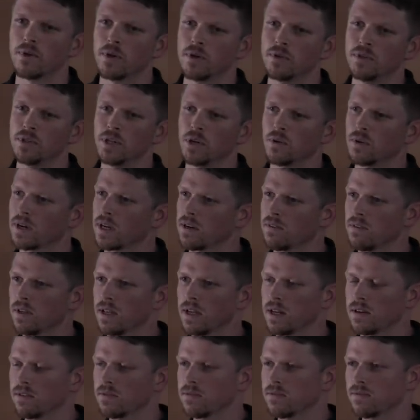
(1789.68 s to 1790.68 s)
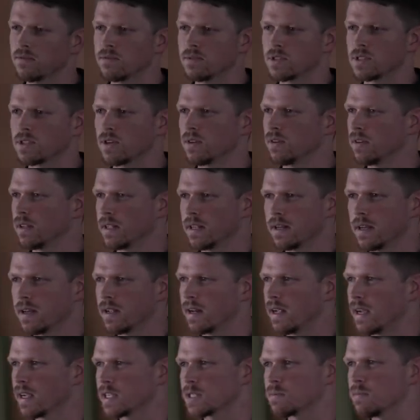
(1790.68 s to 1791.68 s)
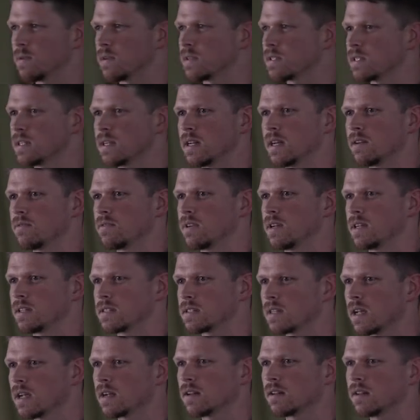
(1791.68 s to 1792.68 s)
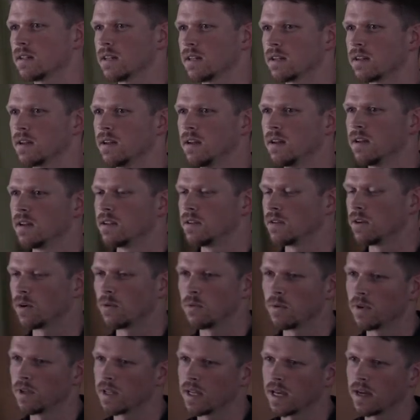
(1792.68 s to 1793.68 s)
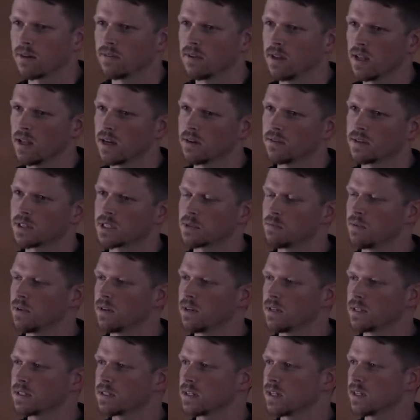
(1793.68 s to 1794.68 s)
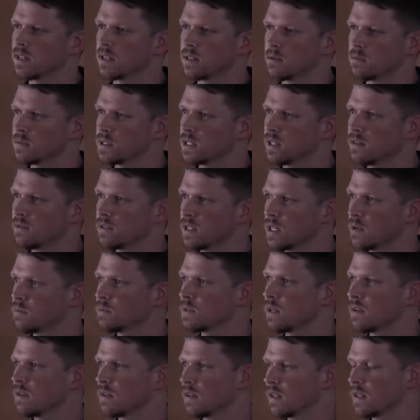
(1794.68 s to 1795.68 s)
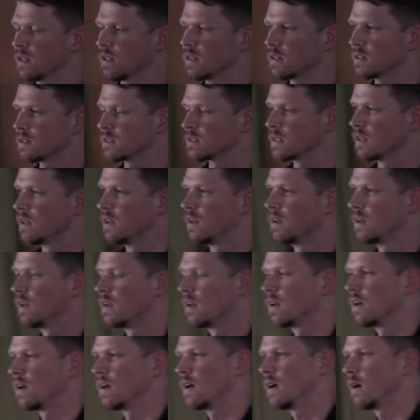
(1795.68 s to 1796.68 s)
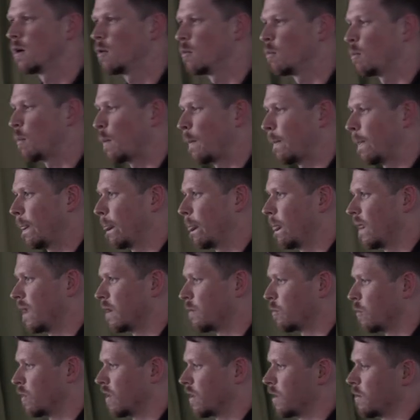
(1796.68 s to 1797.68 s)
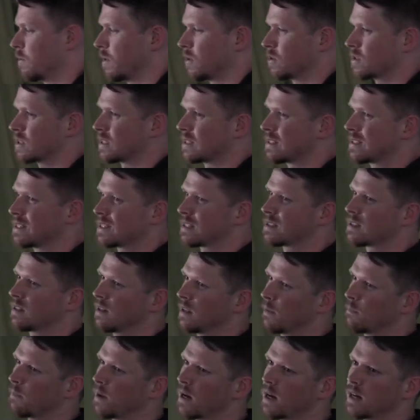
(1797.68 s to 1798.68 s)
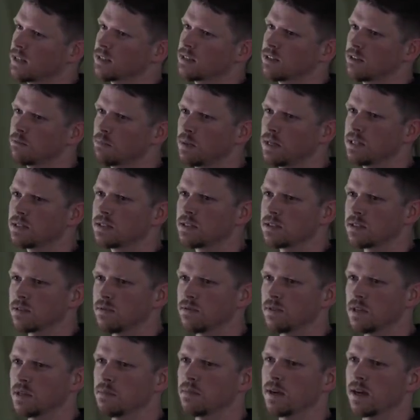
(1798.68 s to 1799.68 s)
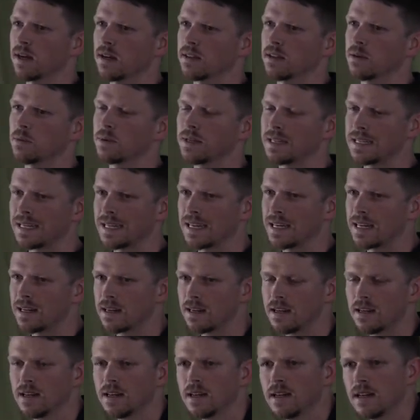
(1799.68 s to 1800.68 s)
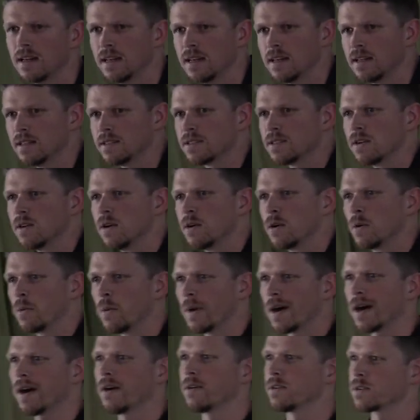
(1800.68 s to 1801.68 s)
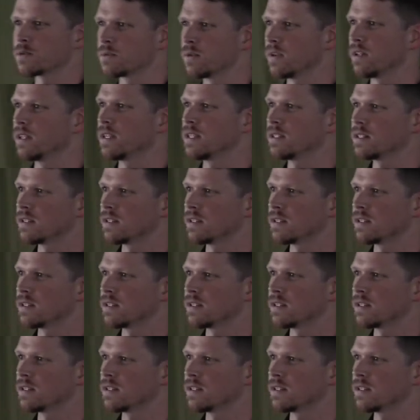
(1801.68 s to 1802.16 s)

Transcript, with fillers: who don't have a lot of, certainly not experts in FES cycling. don't really have a lot of experience setting themselves up on things. And one of the most consistently positive pieces of feedback that we get is, wow, it was really